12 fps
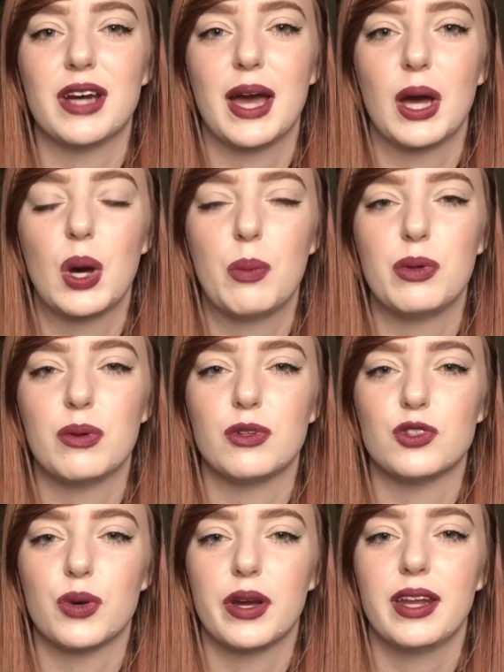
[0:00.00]
I hope you
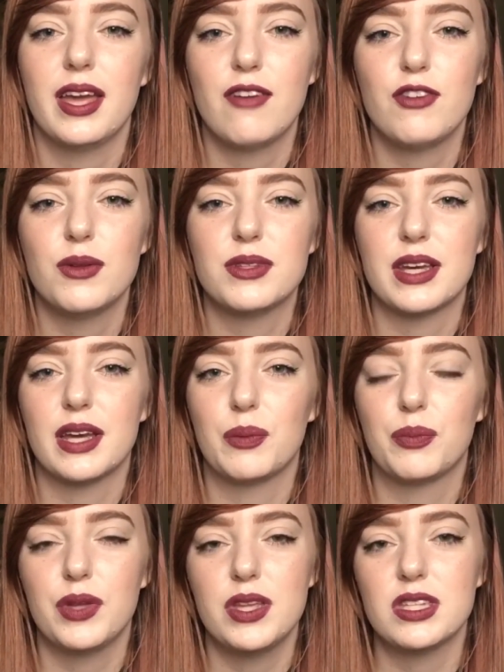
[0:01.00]
enjoyed. If you
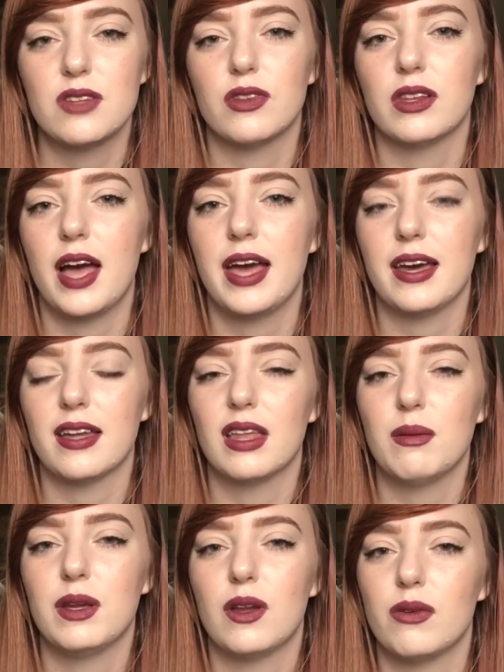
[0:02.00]
did, please leave a like and
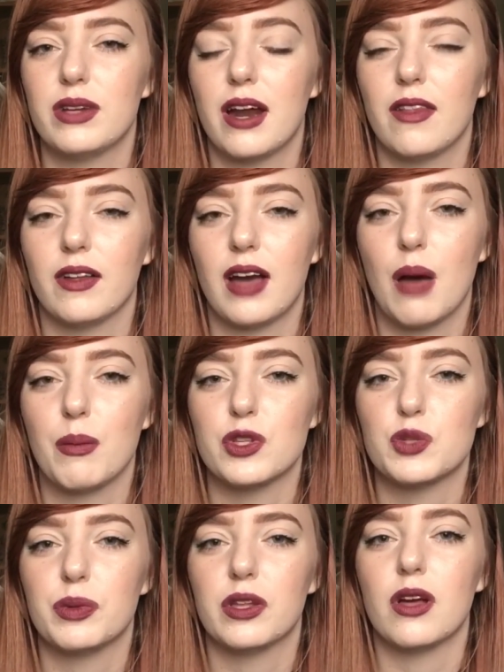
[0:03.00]
let me know down in the
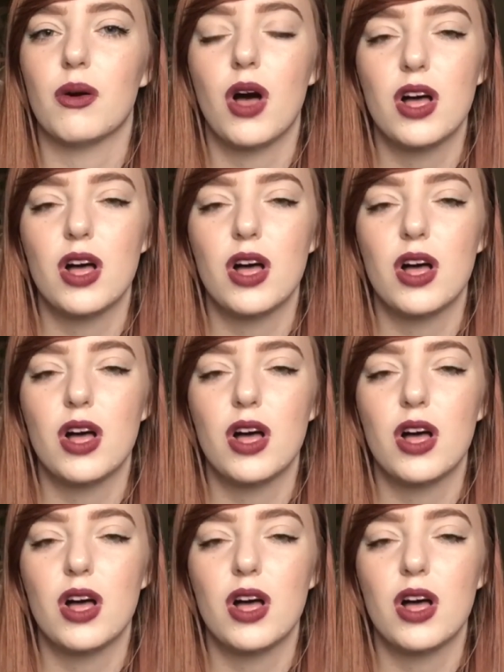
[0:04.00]
comments below.